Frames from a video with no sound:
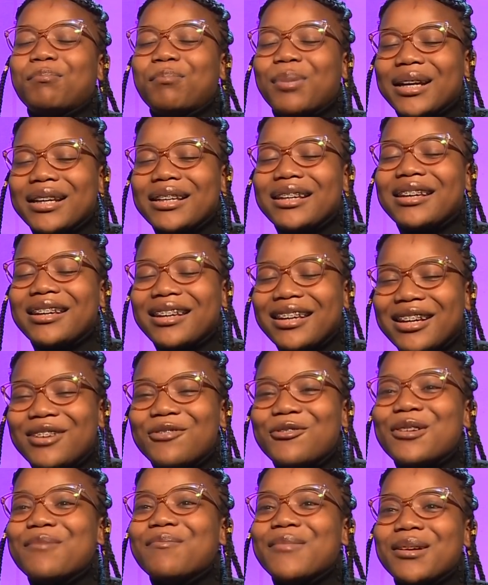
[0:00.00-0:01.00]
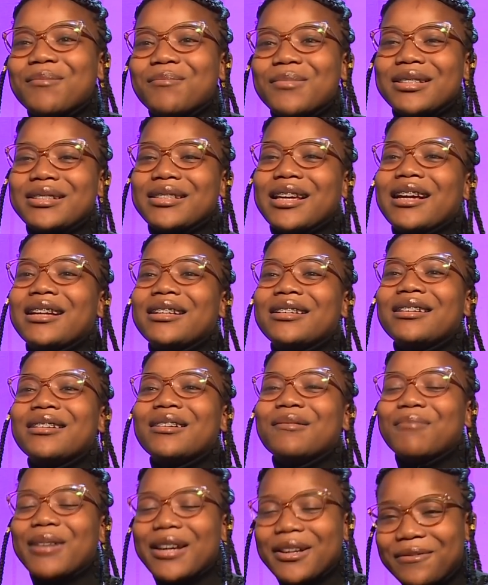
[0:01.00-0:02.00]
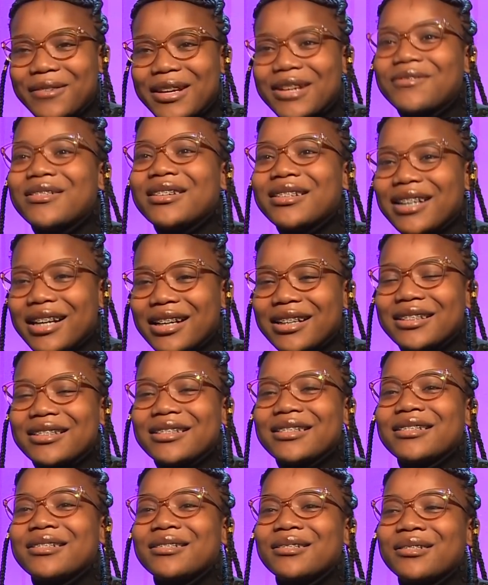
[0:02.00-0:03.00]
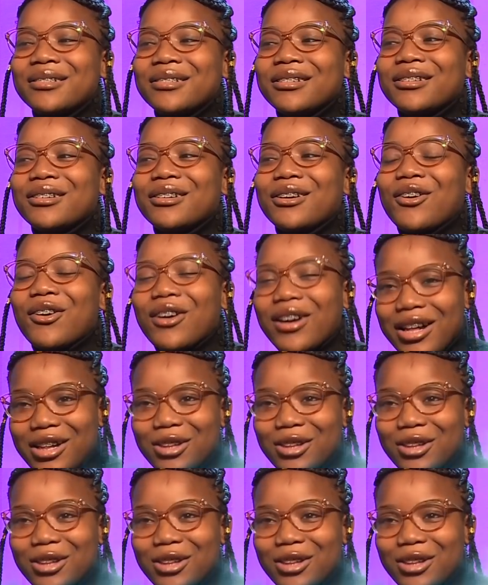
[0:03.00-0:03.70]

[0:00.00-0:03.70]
but he remembers that my favorite nuts are